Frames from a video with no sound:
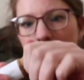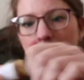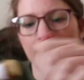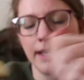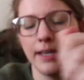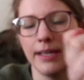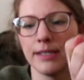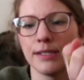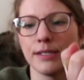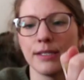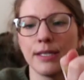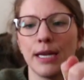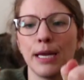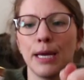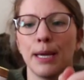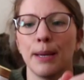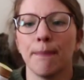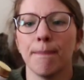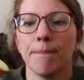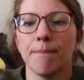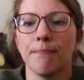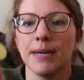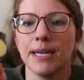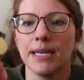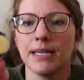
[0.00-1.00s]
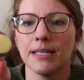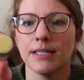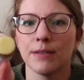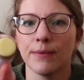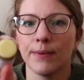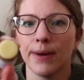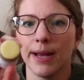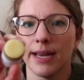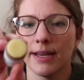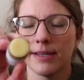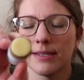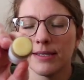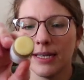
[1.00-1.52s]
It's a
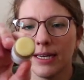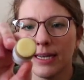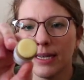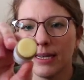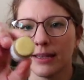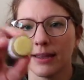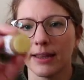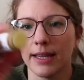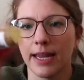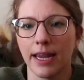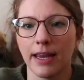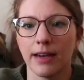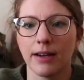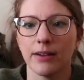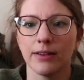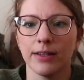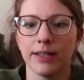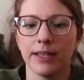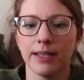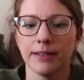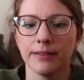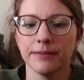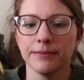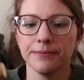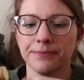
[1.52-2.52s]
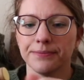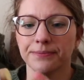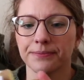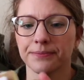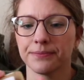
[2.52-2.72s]
beeswax and lanolin.